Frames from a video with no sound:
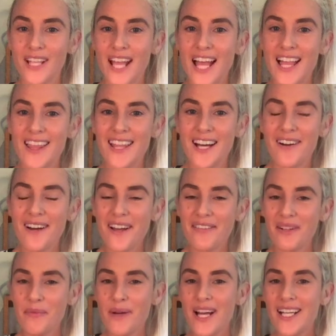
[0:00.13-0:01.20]
Hello
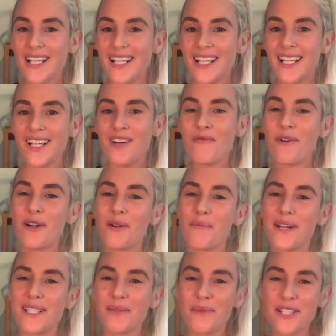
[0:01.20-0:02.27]
everybody! Welcome
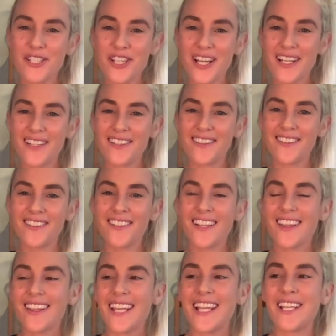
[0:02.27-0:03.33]
back to my channel.
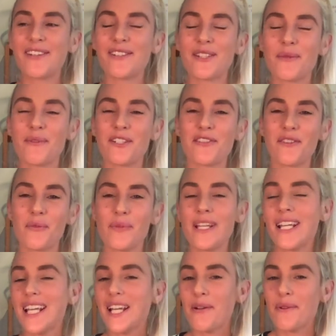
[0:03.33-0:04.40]
Thank you so much for
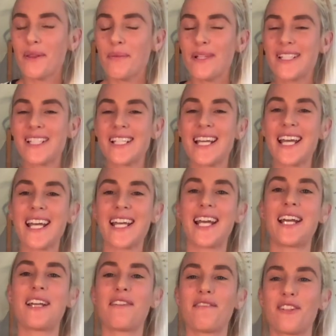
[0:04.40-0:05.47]
being here with me today
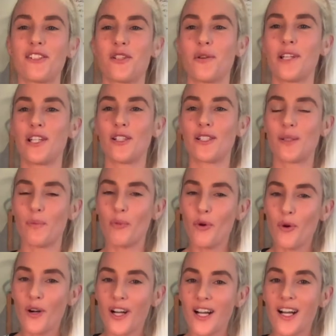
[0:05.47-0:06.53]
and for showing your
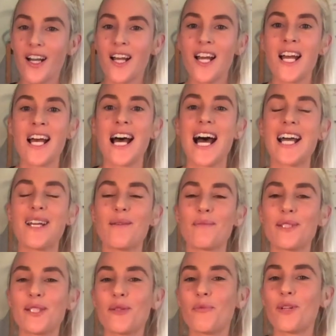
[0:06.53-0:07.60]
support. I am
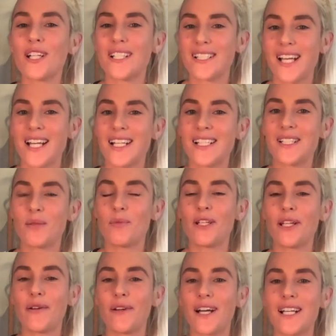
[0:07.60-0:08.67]
super excited to bring
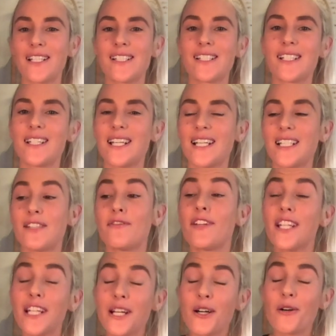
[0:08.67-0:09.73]
you guys today's
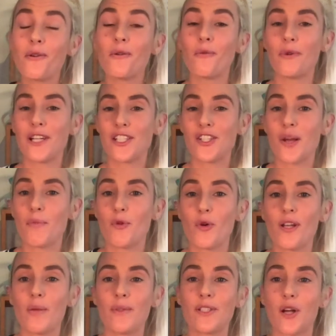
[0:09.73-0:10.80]
video, which I'm going
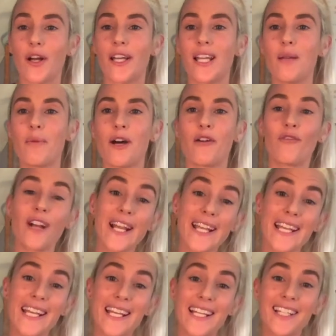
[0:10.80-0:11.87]
to be talking about
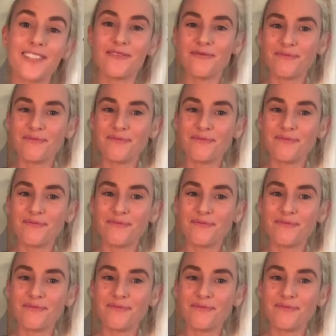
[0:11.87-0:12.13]
Reiki.